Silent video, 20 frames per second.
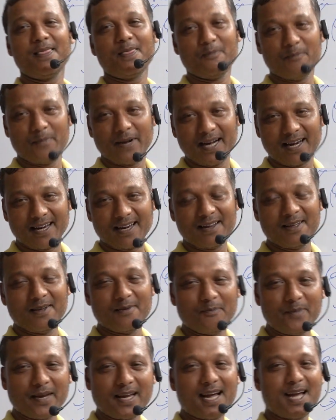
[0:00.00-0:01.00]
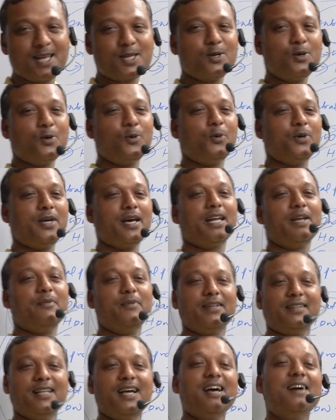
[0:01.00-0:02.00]
middle because we are
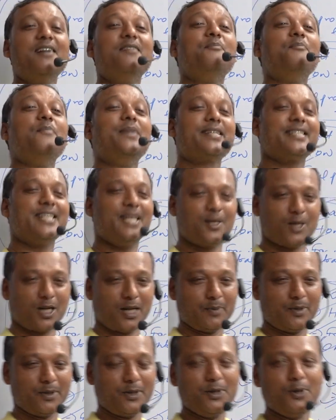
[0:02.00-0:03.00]
having the mixed economy.